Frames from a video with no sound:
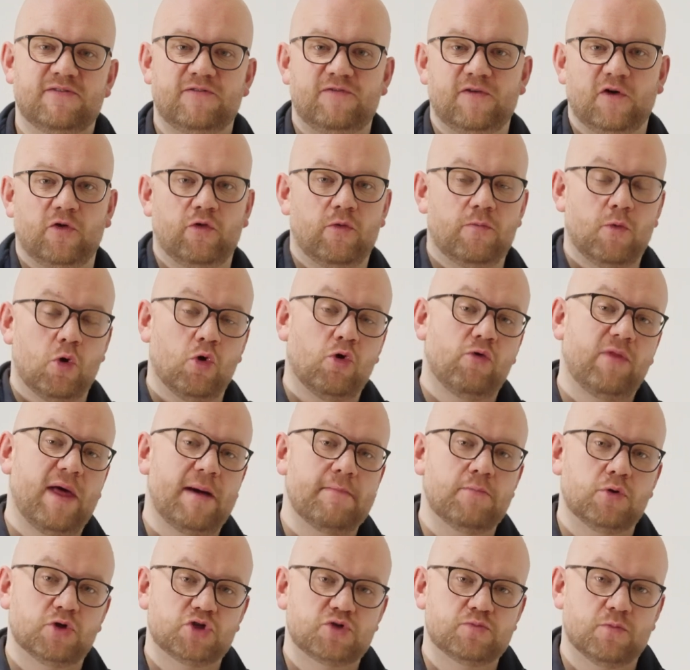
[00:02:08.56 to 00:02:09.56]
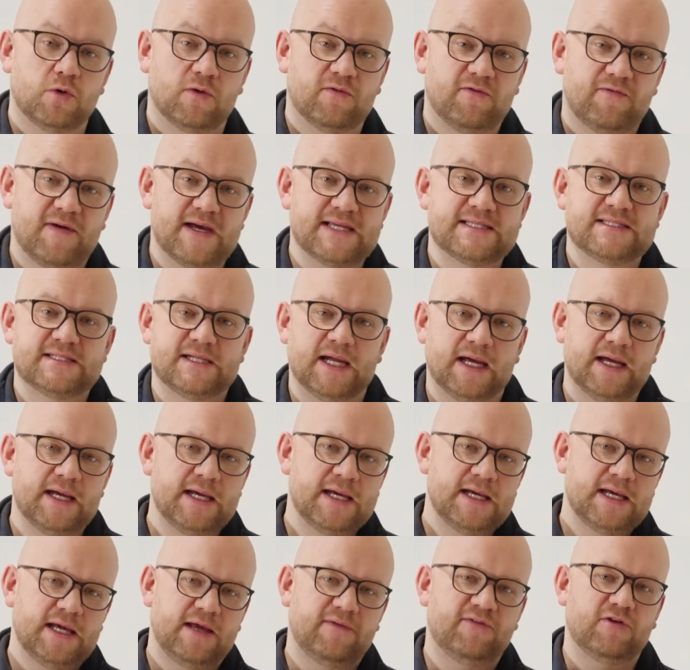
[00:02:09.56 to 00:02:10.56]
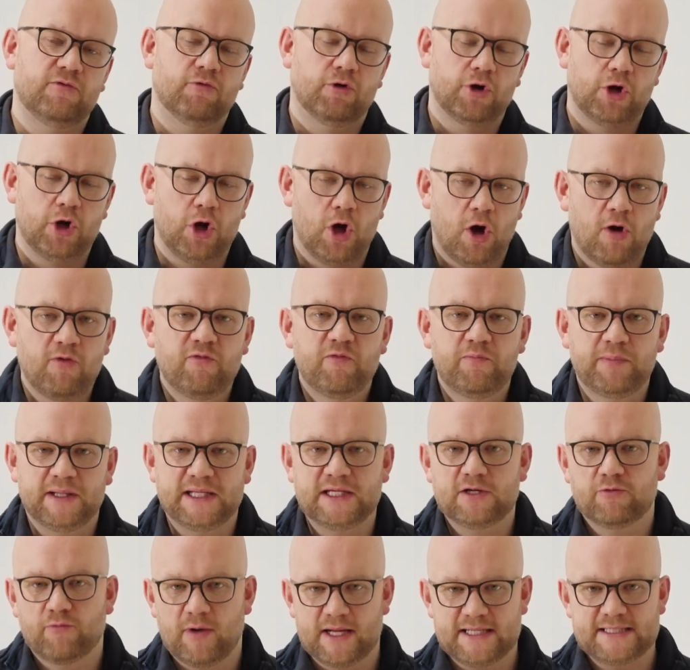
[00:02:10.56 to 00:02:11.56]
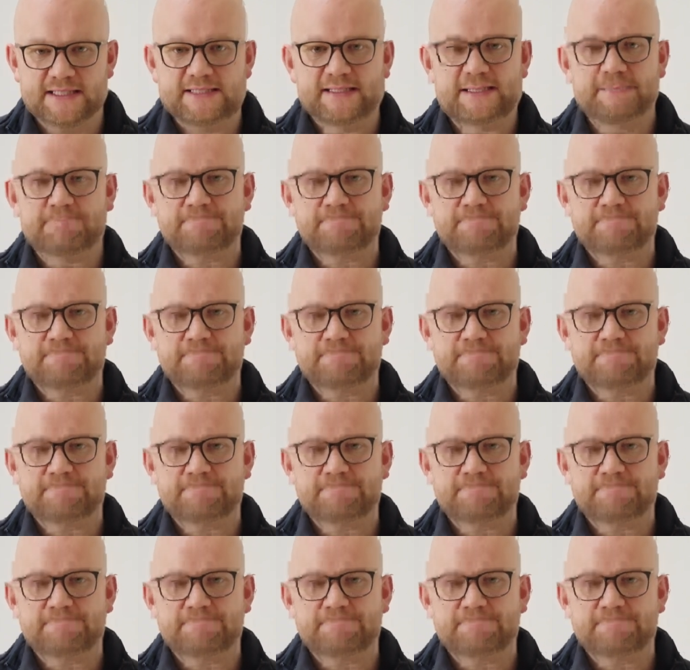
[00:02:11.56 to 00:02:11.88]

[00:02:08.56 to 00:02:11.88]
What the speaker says: fill them all that much more faster if you're on an off-peak rate.